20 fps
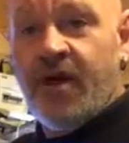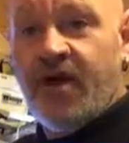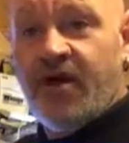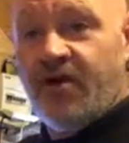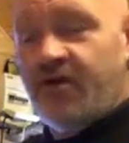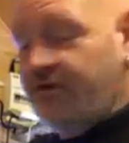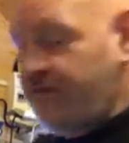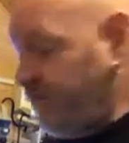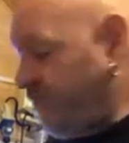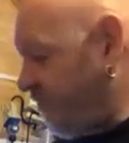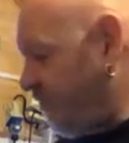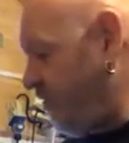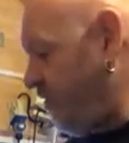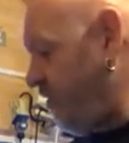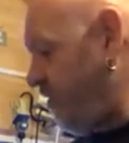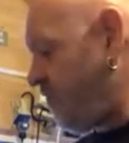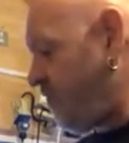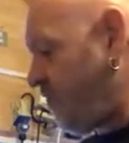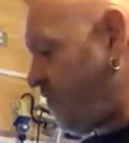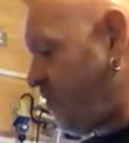back for
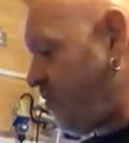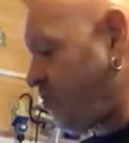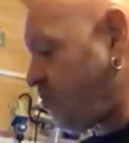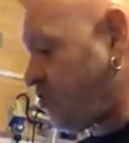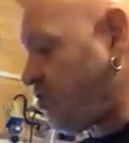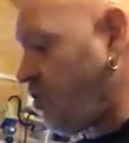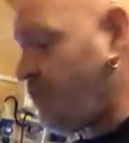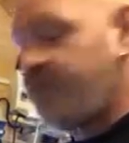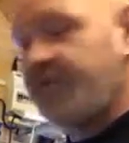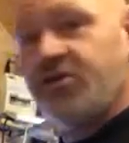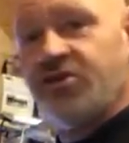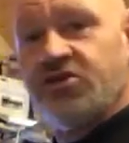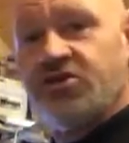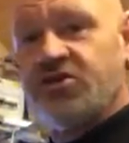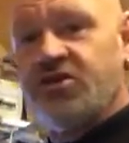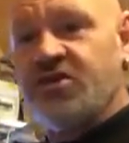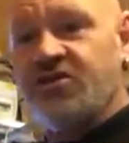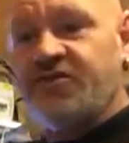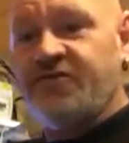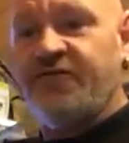the first hop
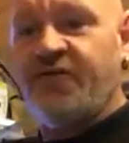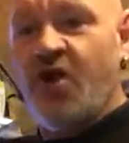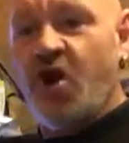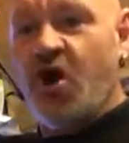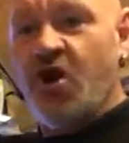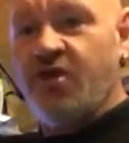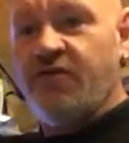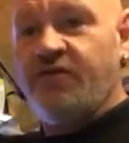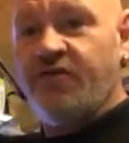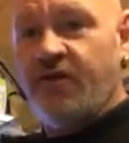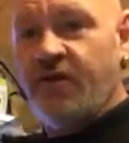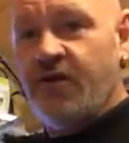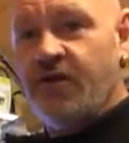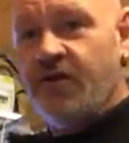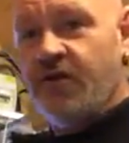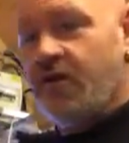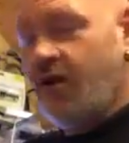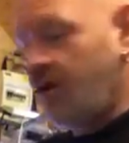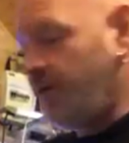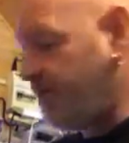edition. There's 5
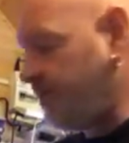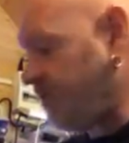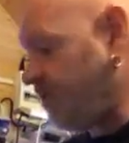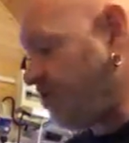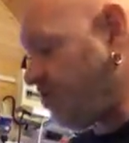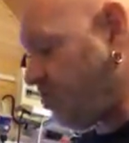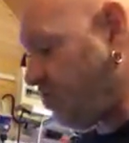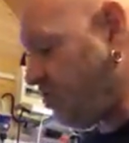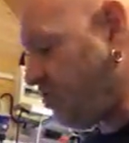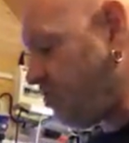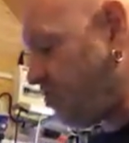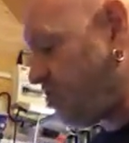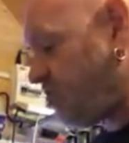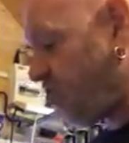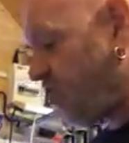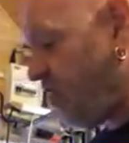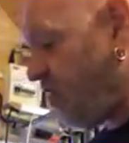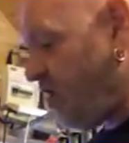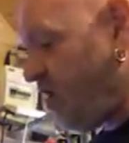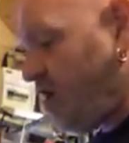hop editions.
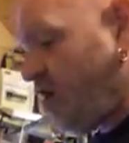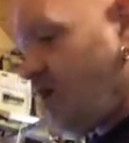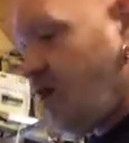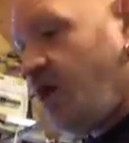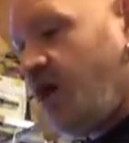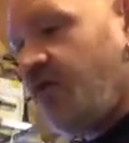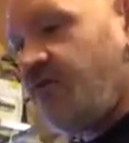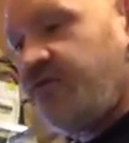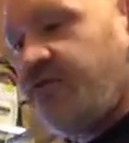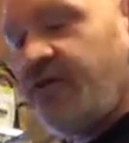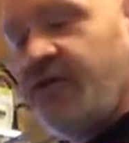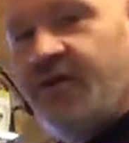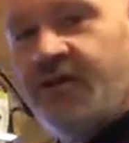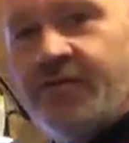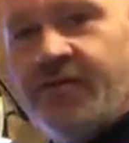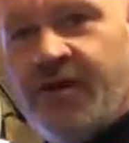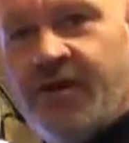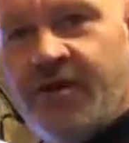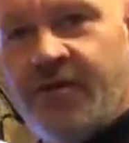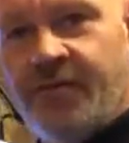Hopefully the
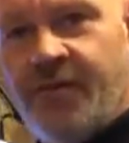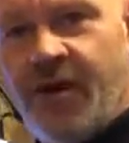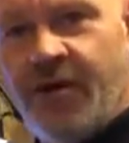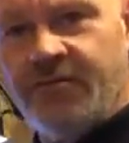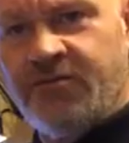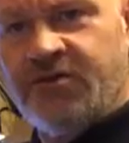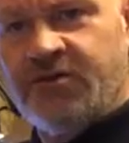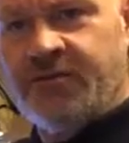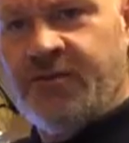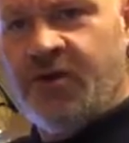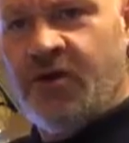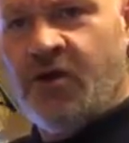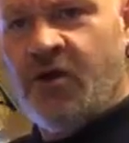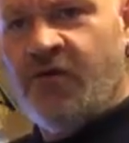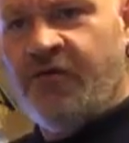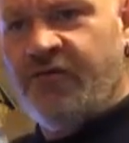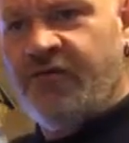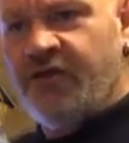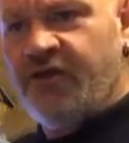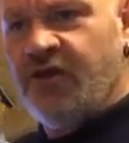bloody pumps will be
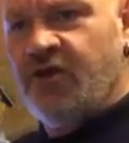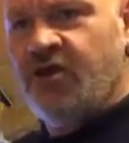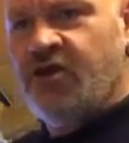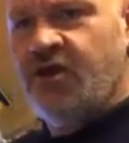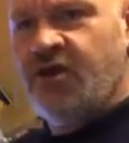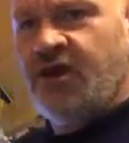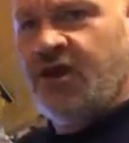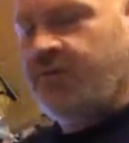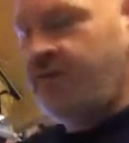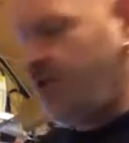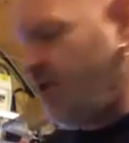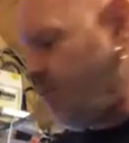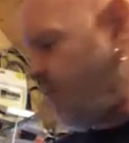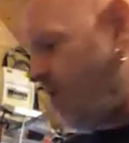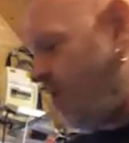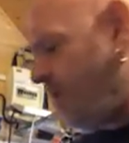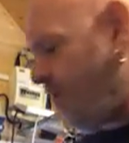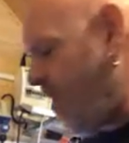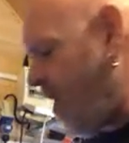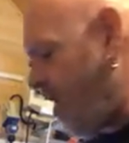off and you can hear me a
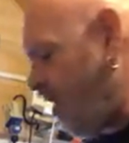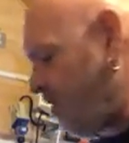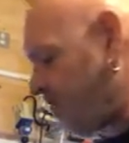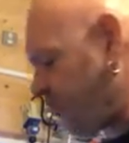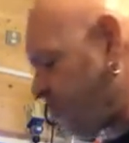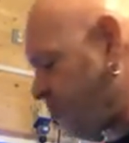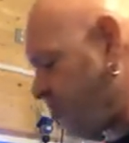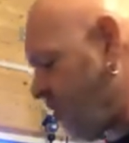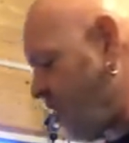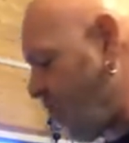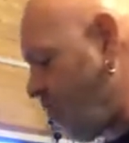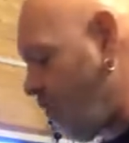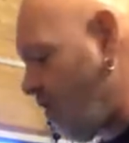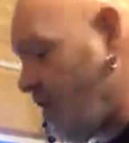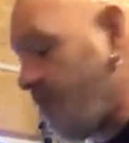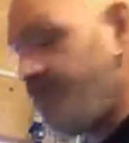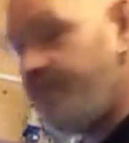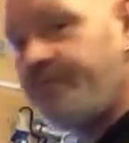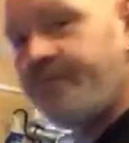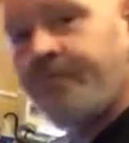bit better.
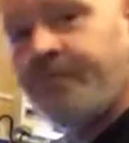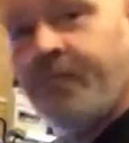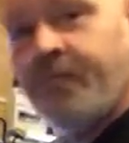So